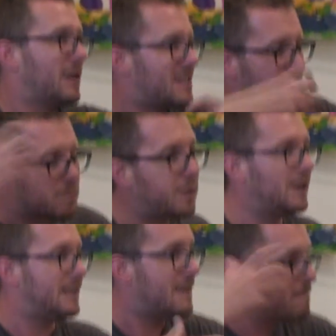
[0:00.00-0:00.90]
by this
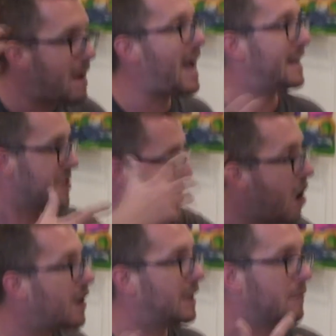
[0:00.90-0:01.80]
completely mad
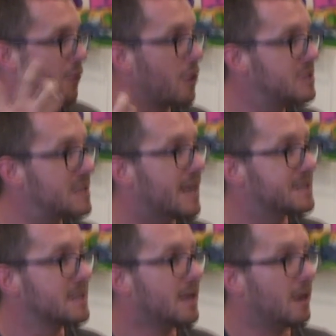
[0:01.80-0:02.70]
anarchic
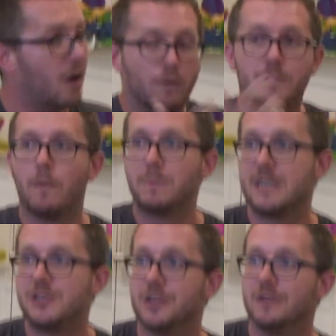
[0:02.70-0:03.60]
process of
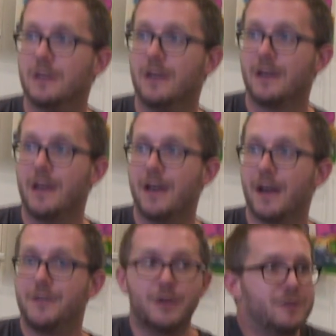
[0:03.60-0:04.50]
competition.
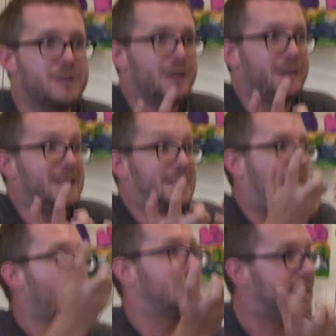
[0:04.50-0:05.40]
And that this
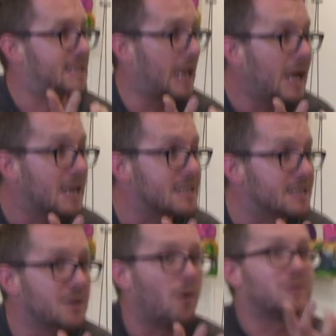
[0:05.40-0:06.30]
capitalist class
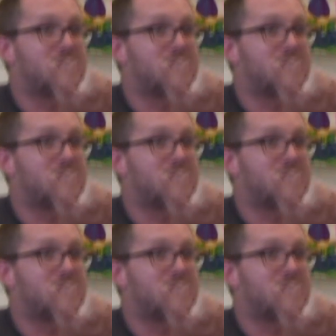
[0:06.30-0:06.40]
is not